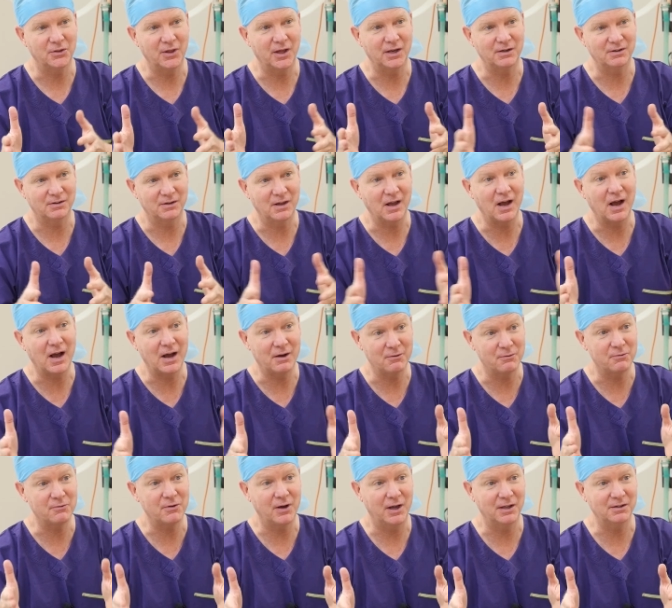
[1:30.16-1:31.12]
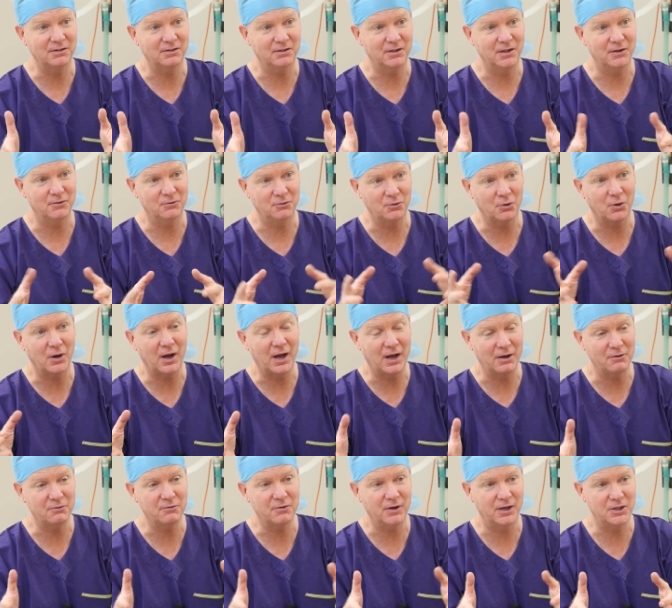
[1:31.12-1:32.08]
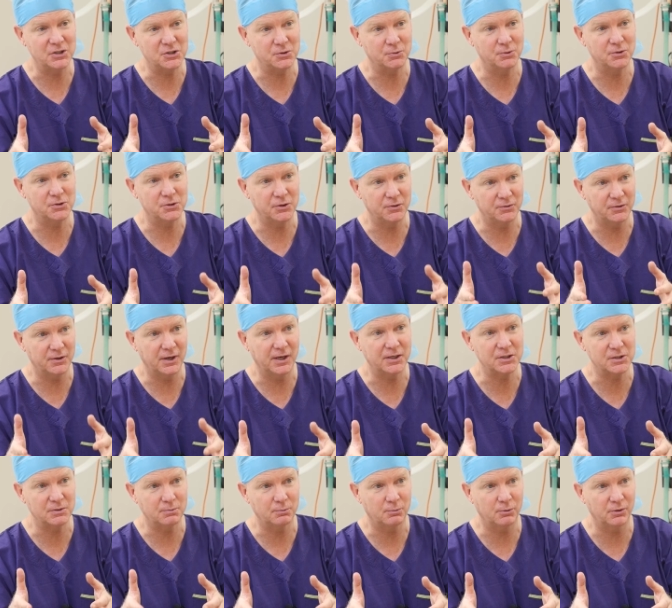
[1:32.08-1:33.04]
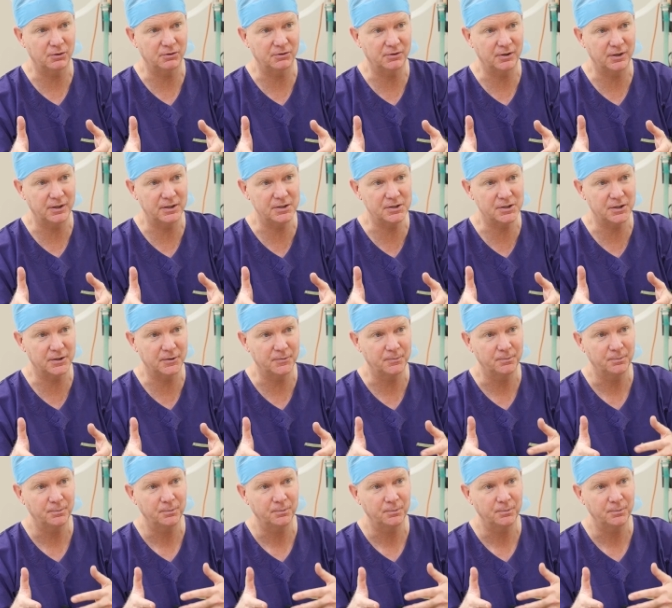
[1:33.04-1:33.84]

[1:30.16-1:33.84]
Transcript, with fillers: that's a facelift or a facial rejuvenation procedure.